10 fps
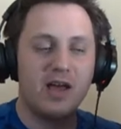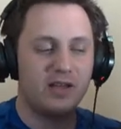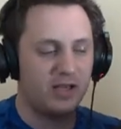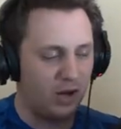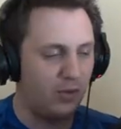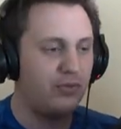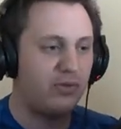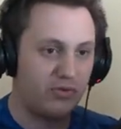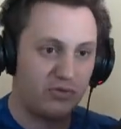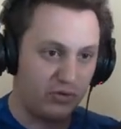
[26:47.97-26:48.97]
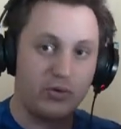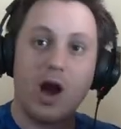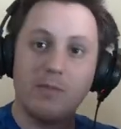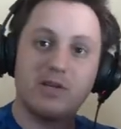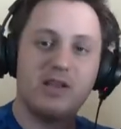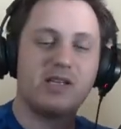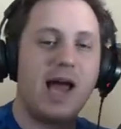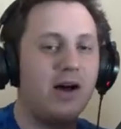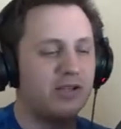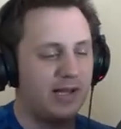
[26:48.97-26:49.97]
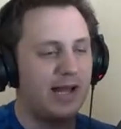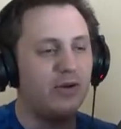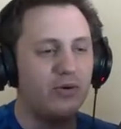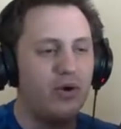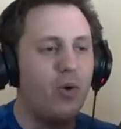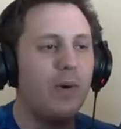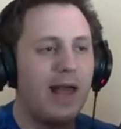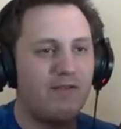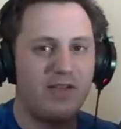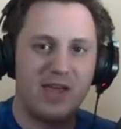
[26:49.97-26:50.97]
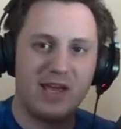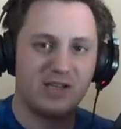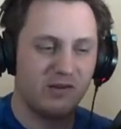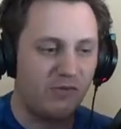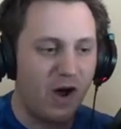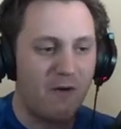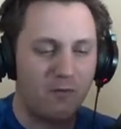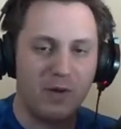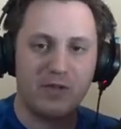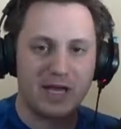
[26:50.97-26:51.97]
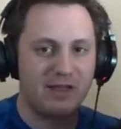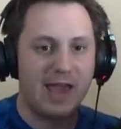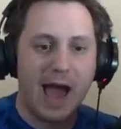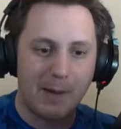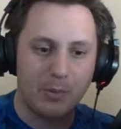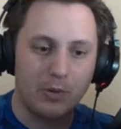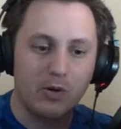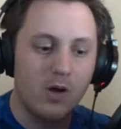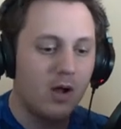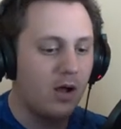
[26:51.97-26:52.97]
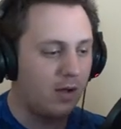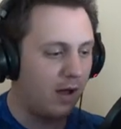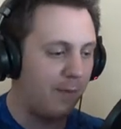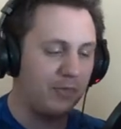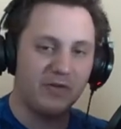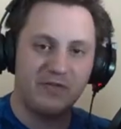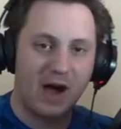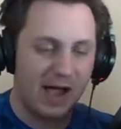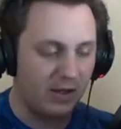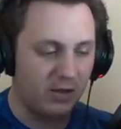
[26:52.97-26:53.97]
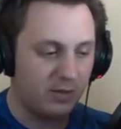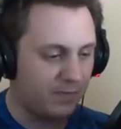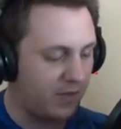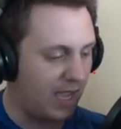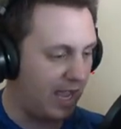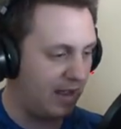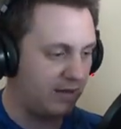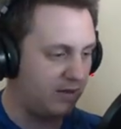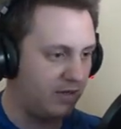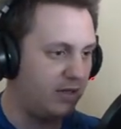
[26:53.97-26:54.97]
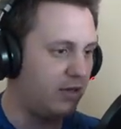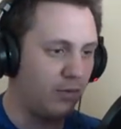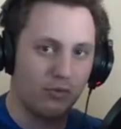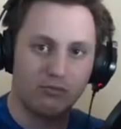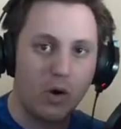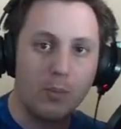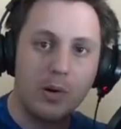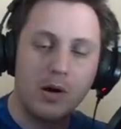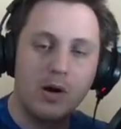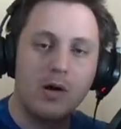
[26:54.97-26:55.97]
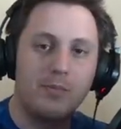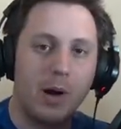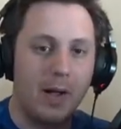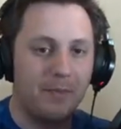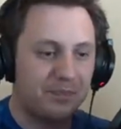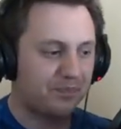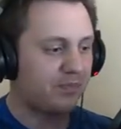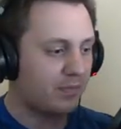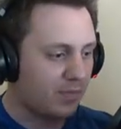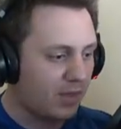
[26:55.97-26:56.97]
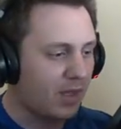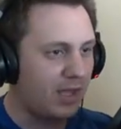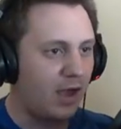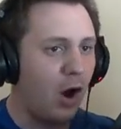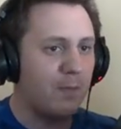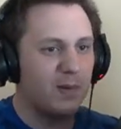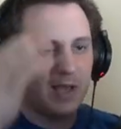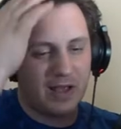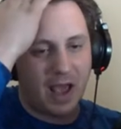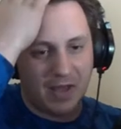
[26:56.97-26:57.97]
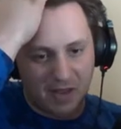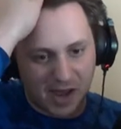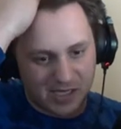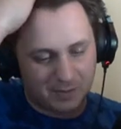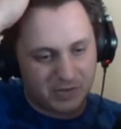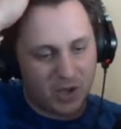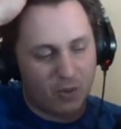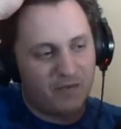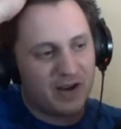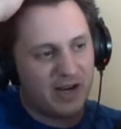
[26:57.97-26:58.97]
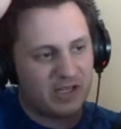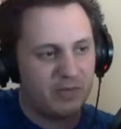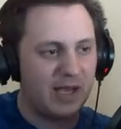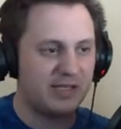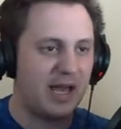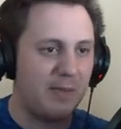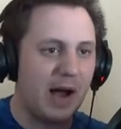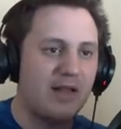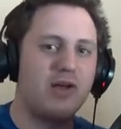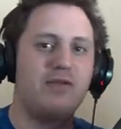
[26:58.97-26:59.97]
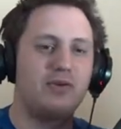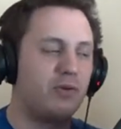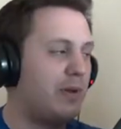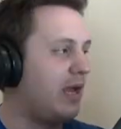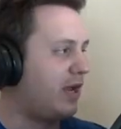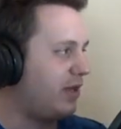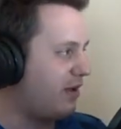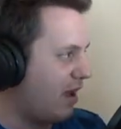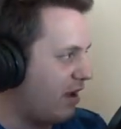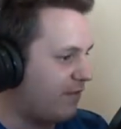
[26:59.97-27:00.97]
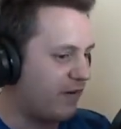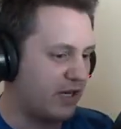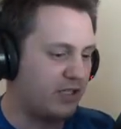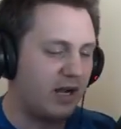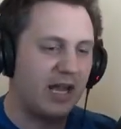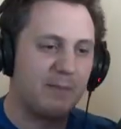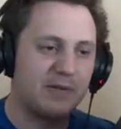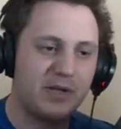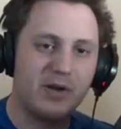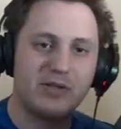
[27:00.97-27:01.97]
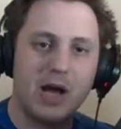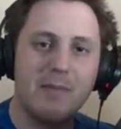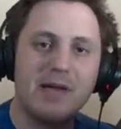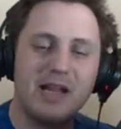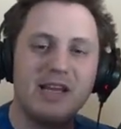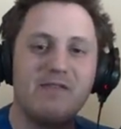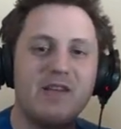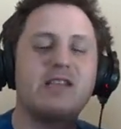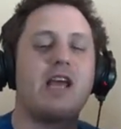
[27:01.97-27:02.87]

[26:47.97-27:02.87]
you know, to come to this house. And I don't know what everything is involved with, like the apple, um, the file, and you know the rope. But hopefully in the next episode we'll figure some things out. But I thought this would be a good first starting episode, so I'm going to leave this